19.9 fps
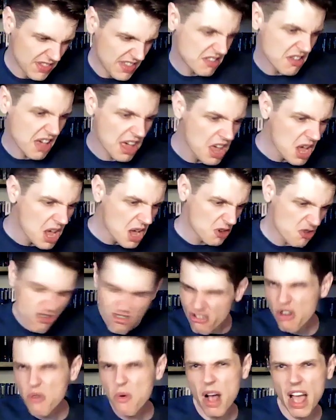These are
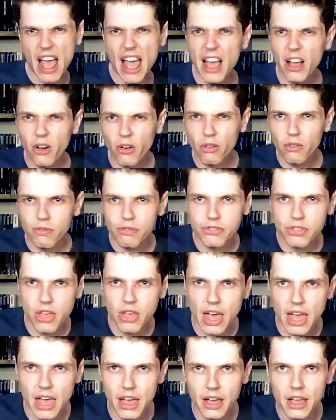truer elves
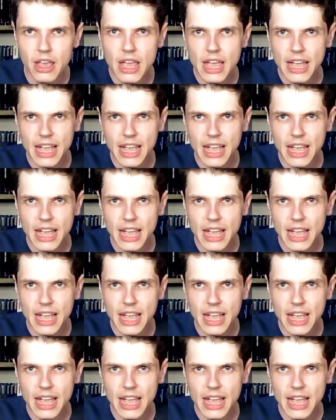that are